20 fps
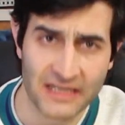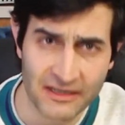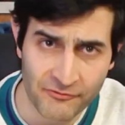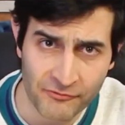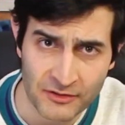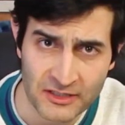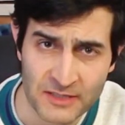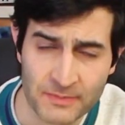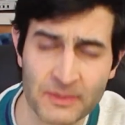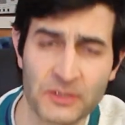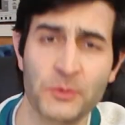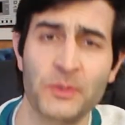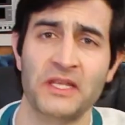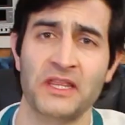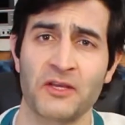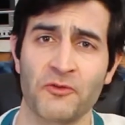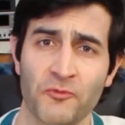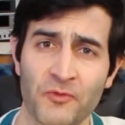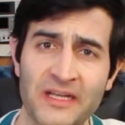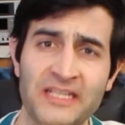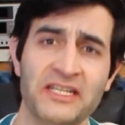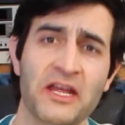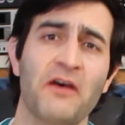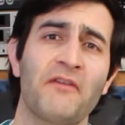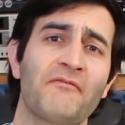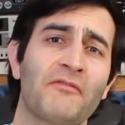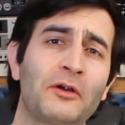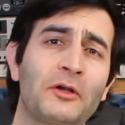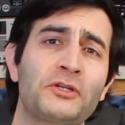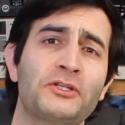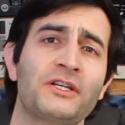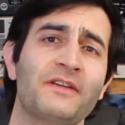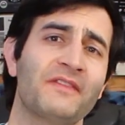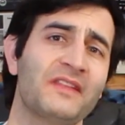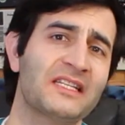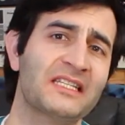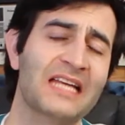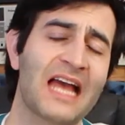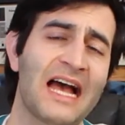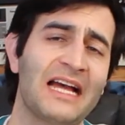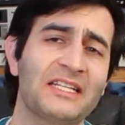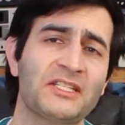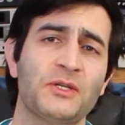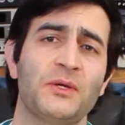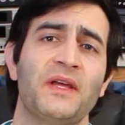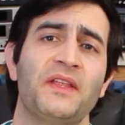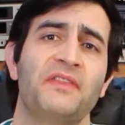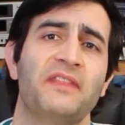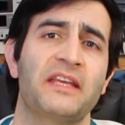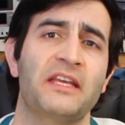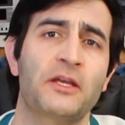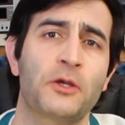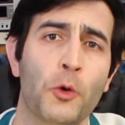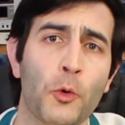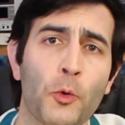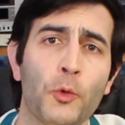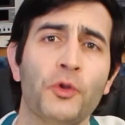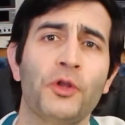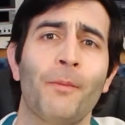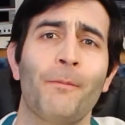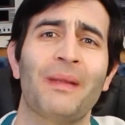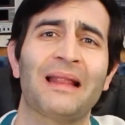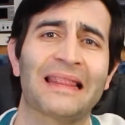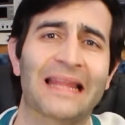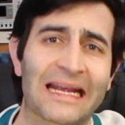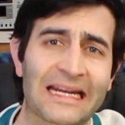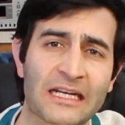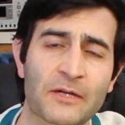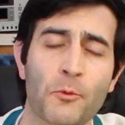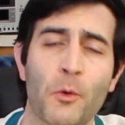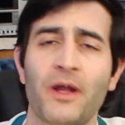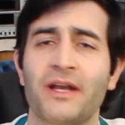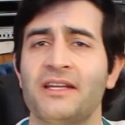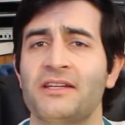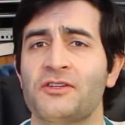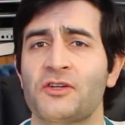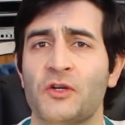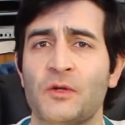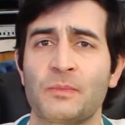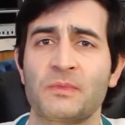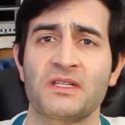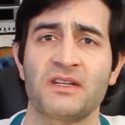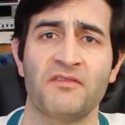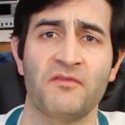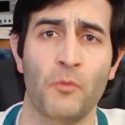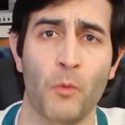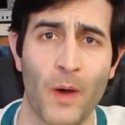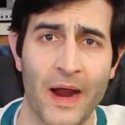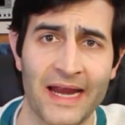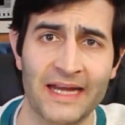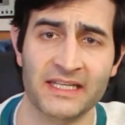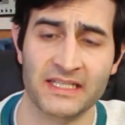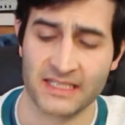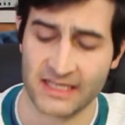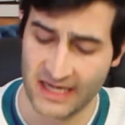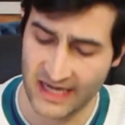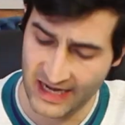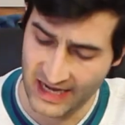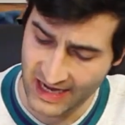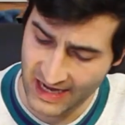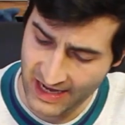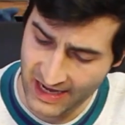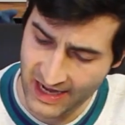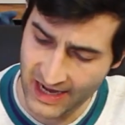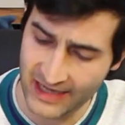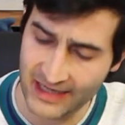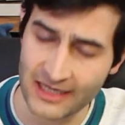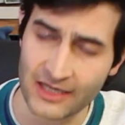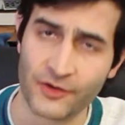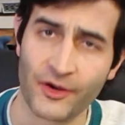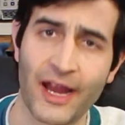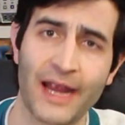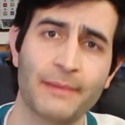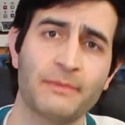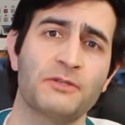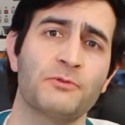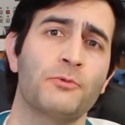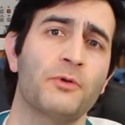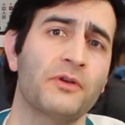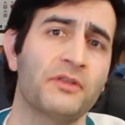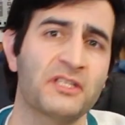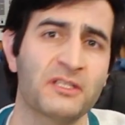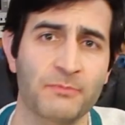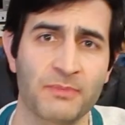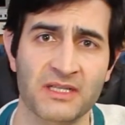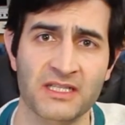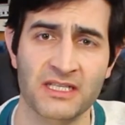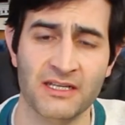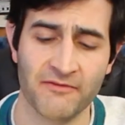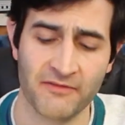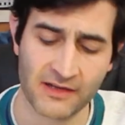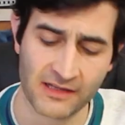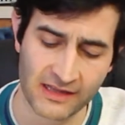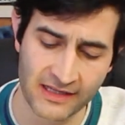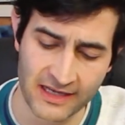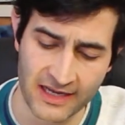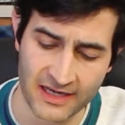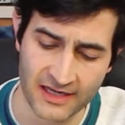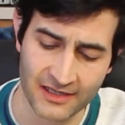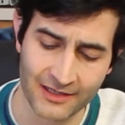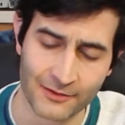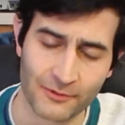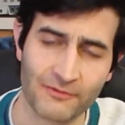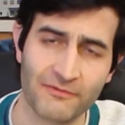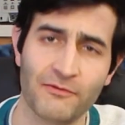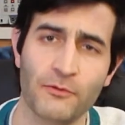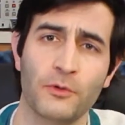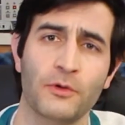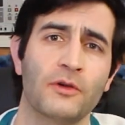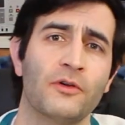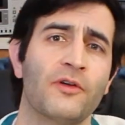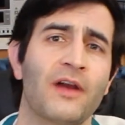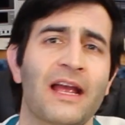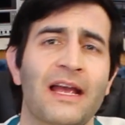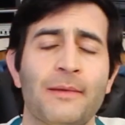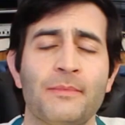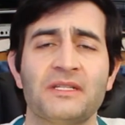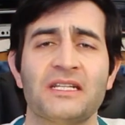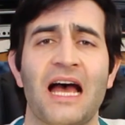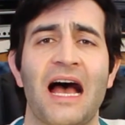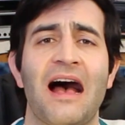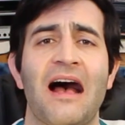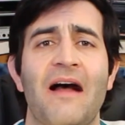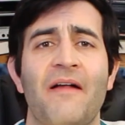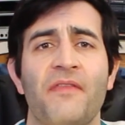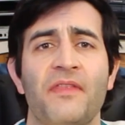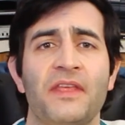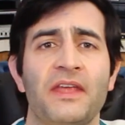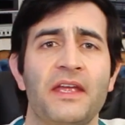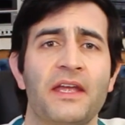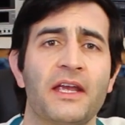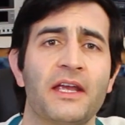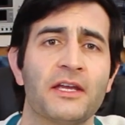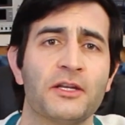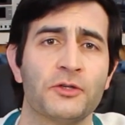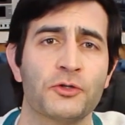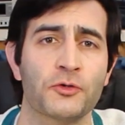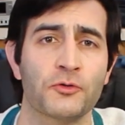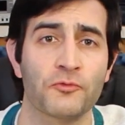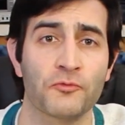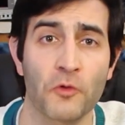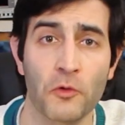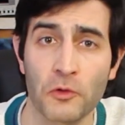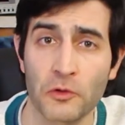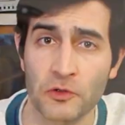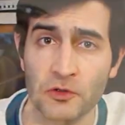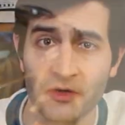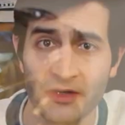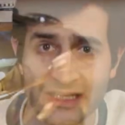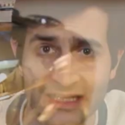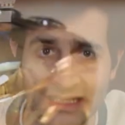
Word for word: difference between the retail version of this console and the gold plated one in terms of weight. 80 grams worth specifically and another 4 grams on the controller